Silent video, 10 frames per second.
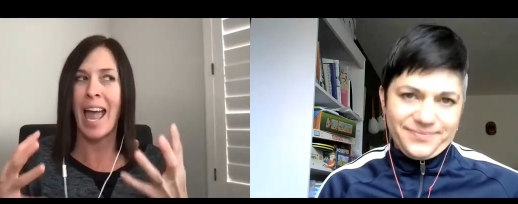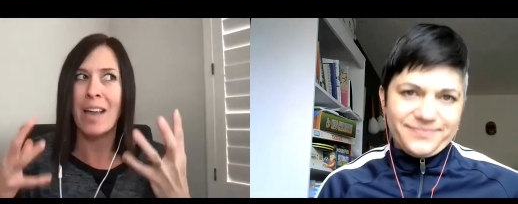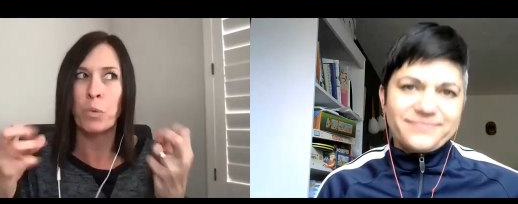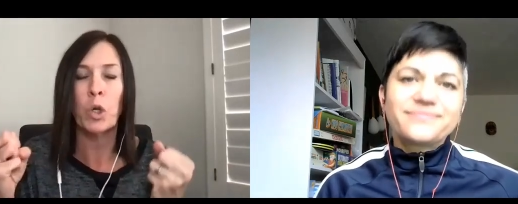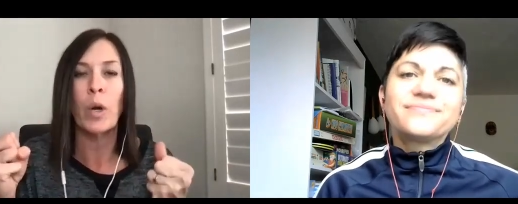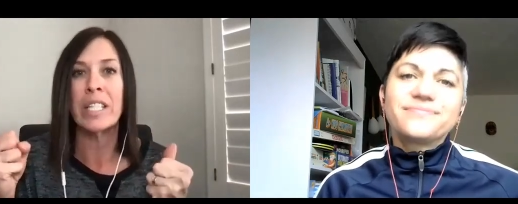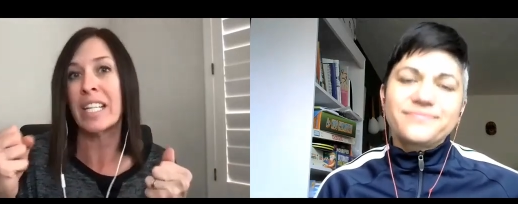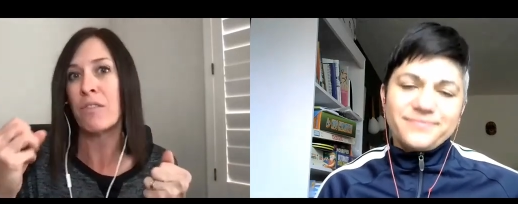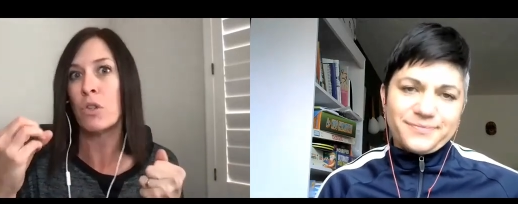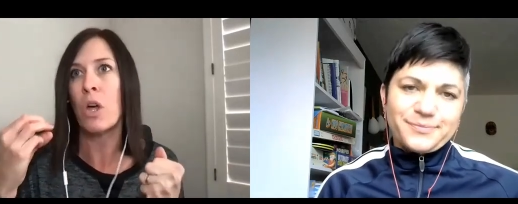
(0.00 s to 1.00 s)
Speaker 1: And we're going to
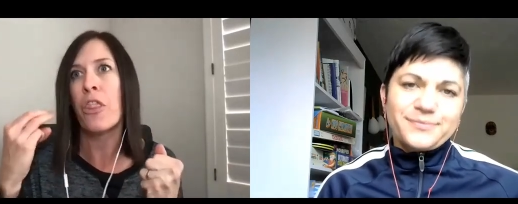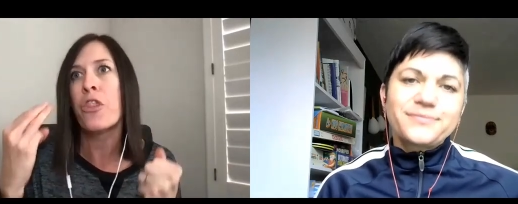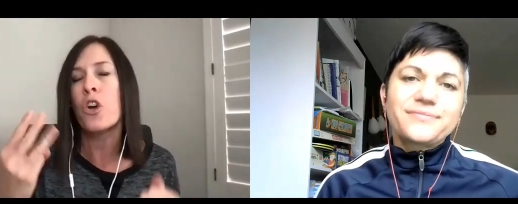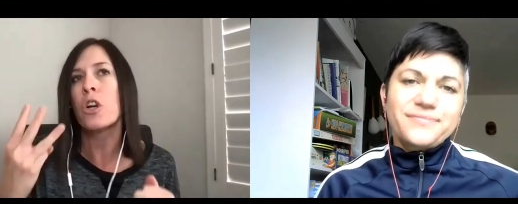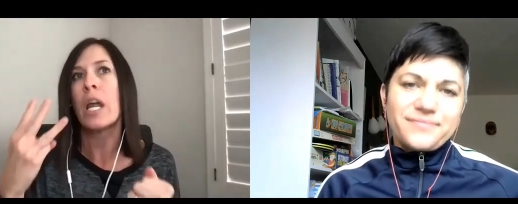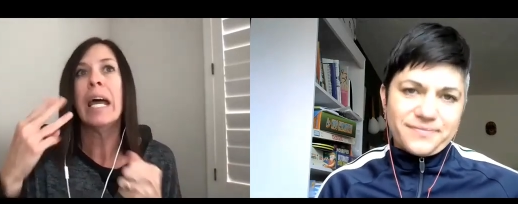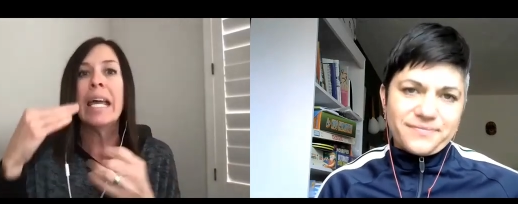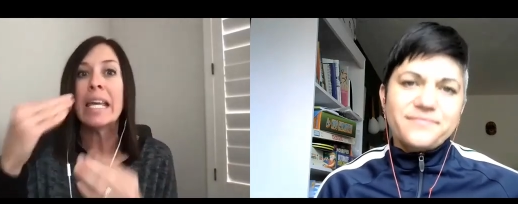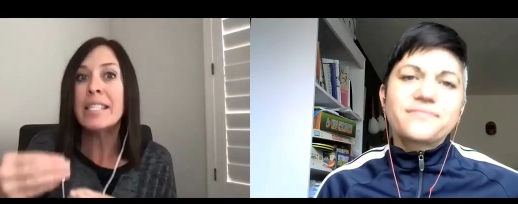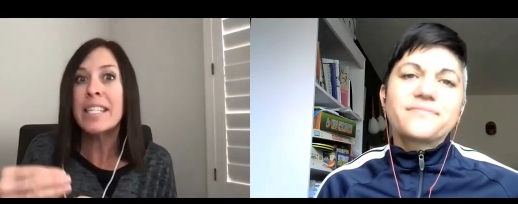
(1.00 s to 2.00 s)
give you the third
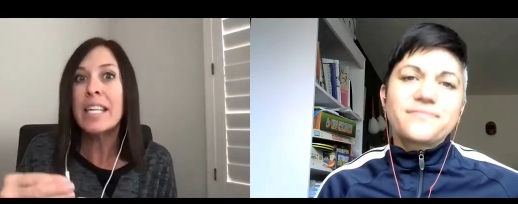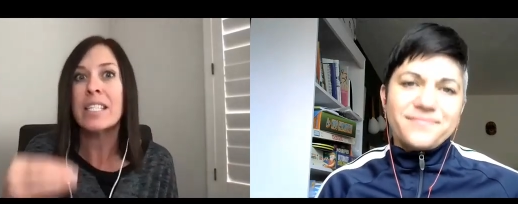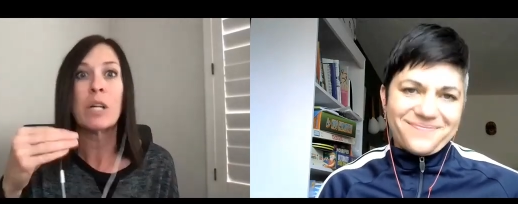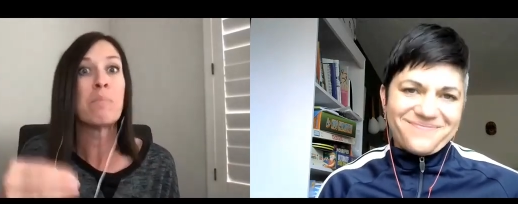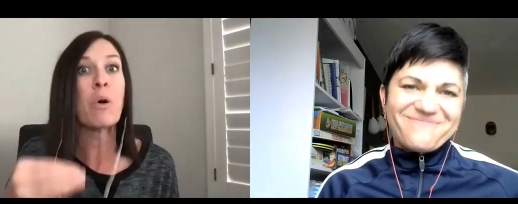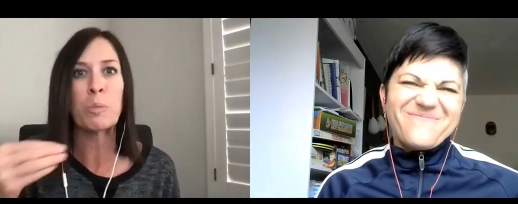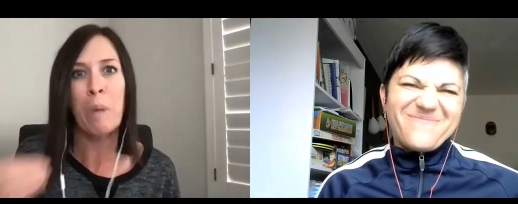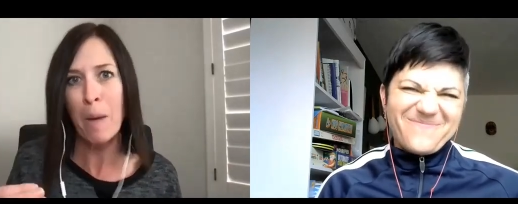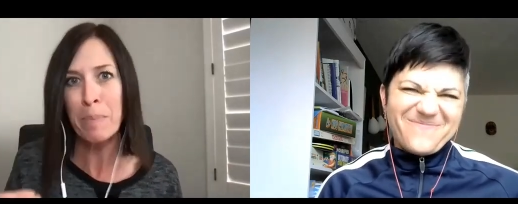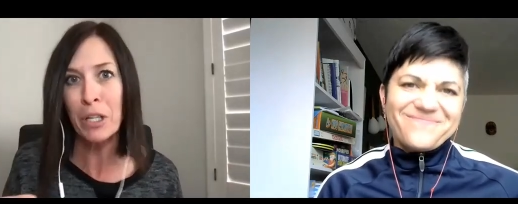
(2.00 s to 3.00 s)
easiest, most
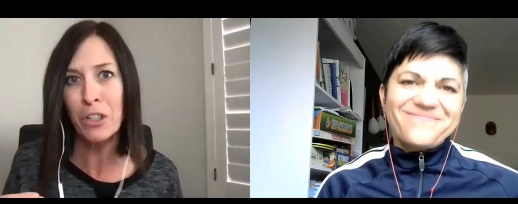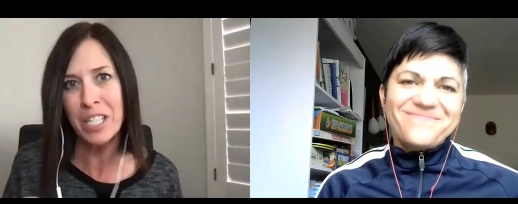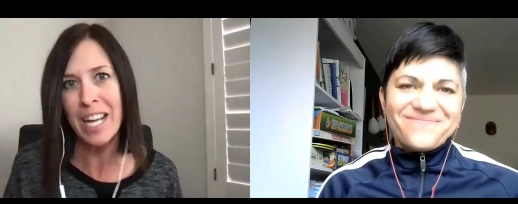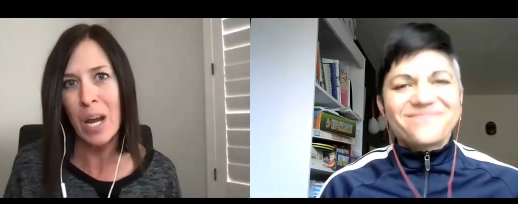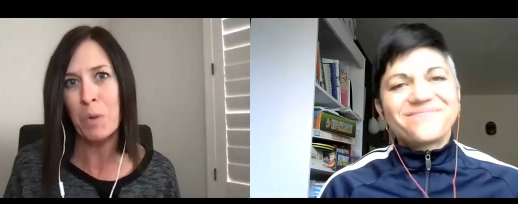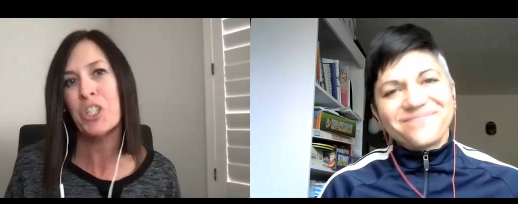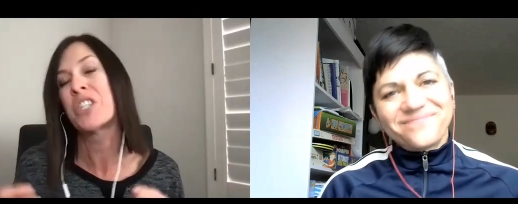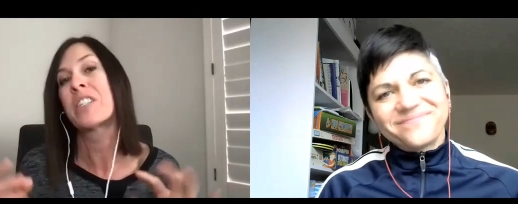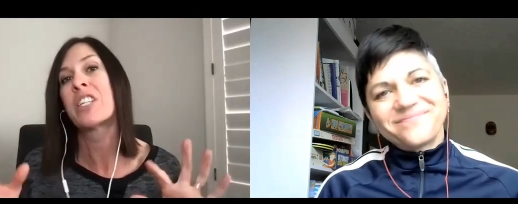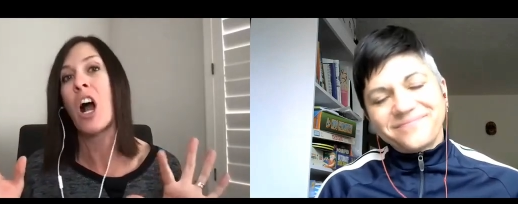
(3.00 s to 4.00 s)
popular today, which
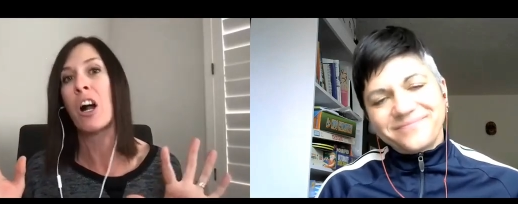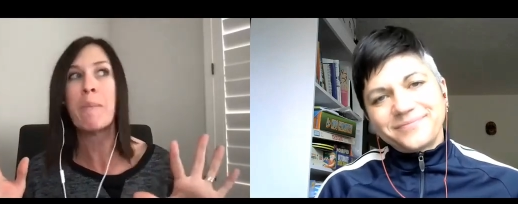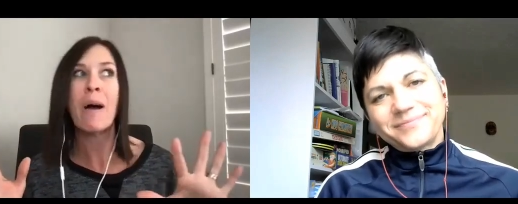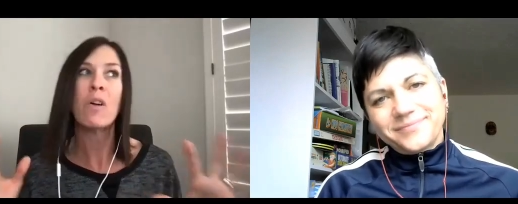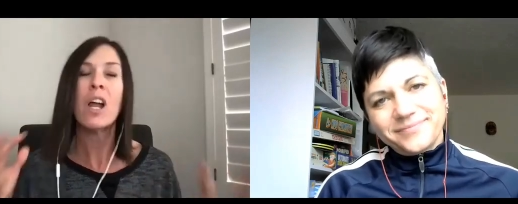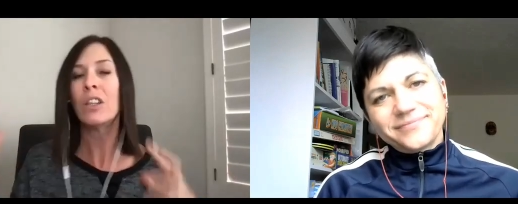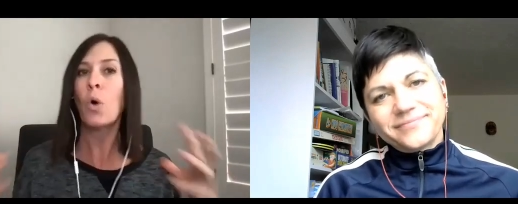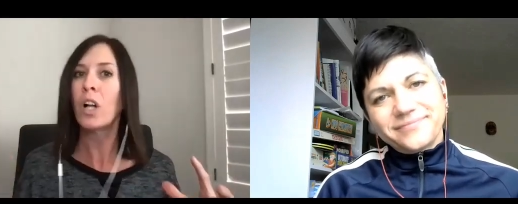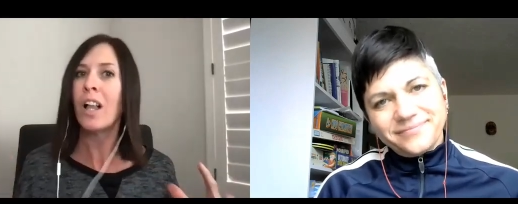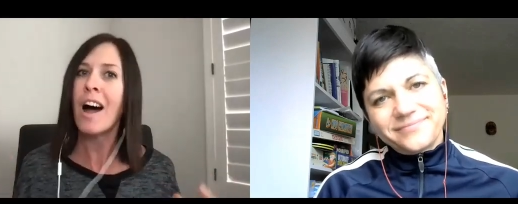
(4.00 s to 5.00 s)
is to talk about a
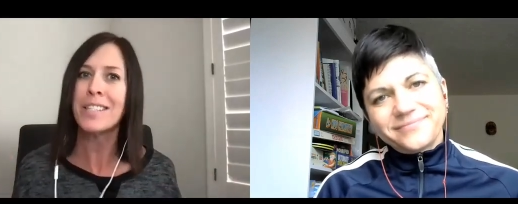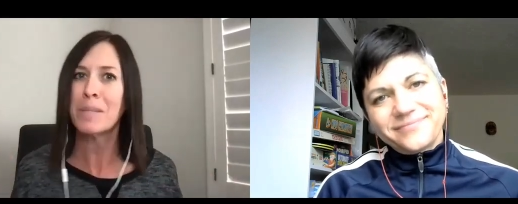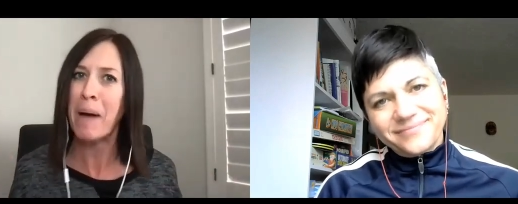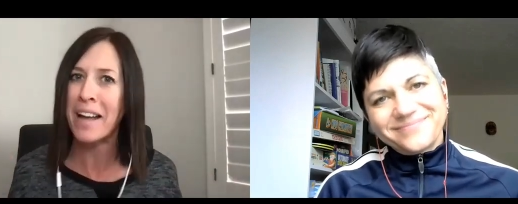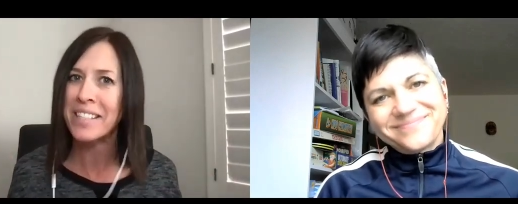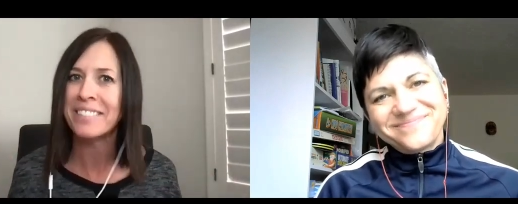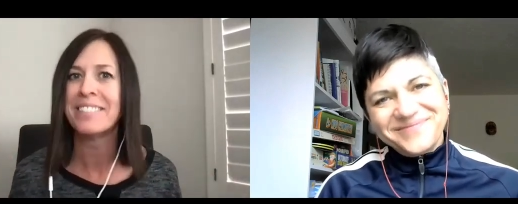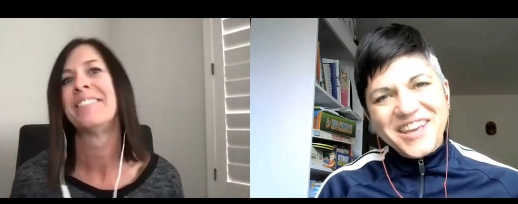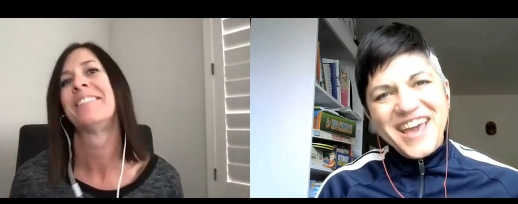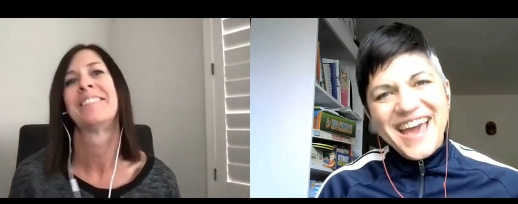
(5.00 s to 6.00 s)
local hotspot.
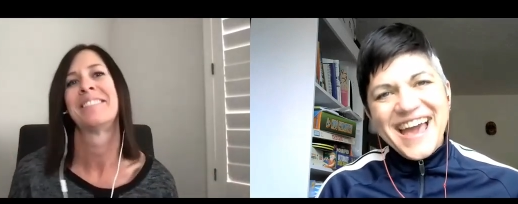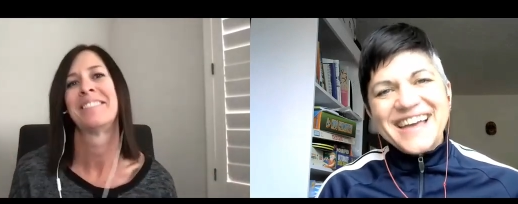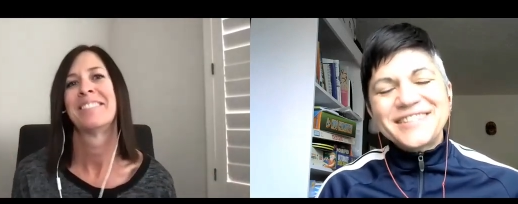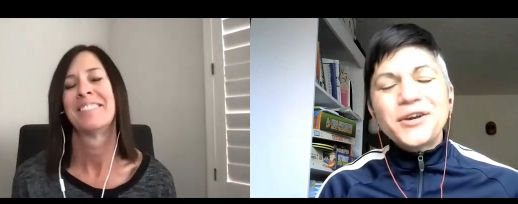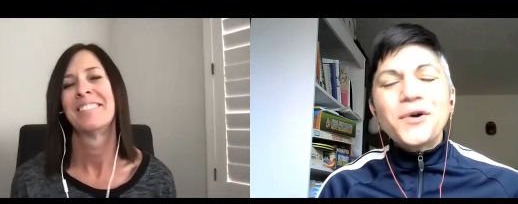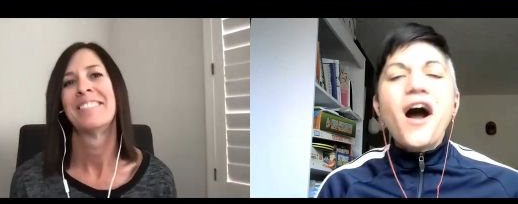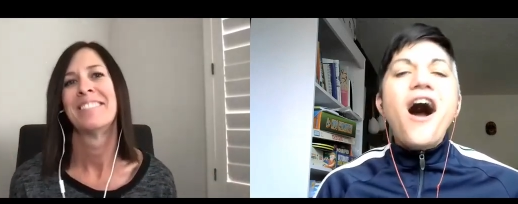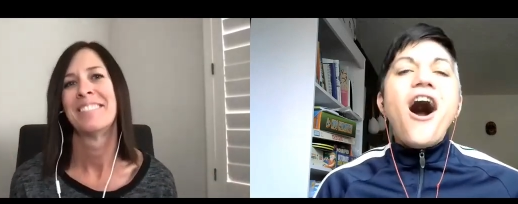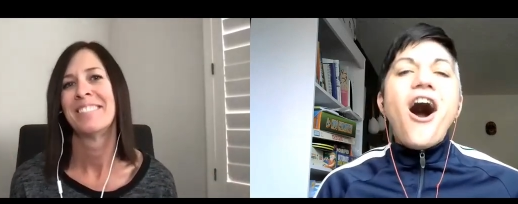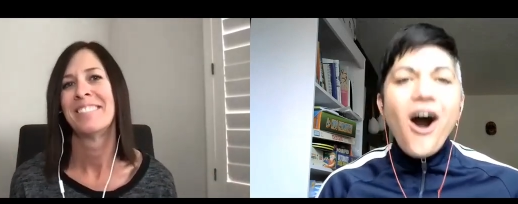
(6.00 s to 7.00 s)
Speaker 2: Yeah. So
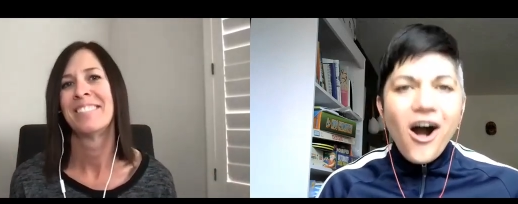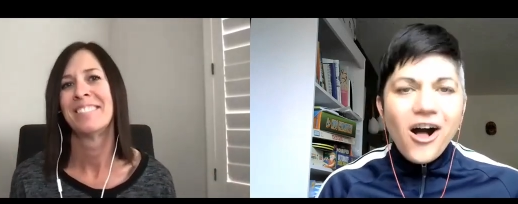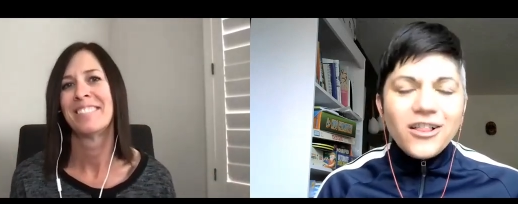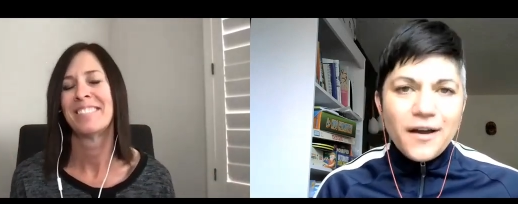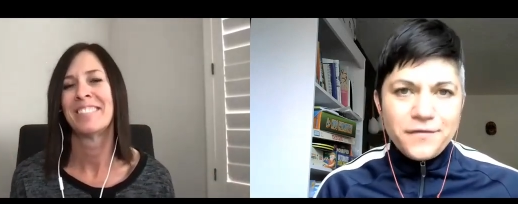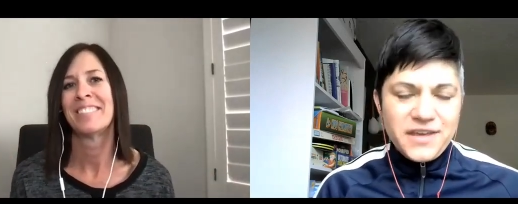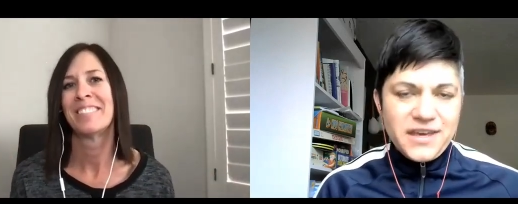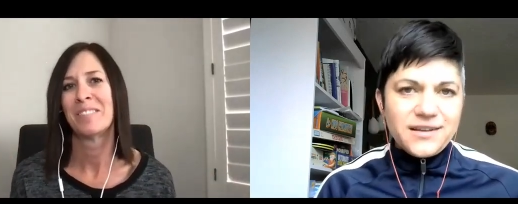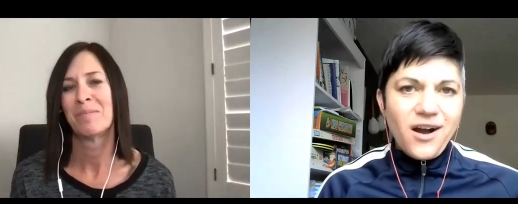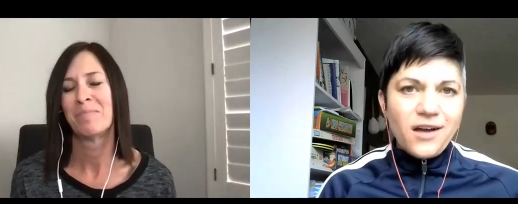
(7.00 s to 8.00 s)
all of these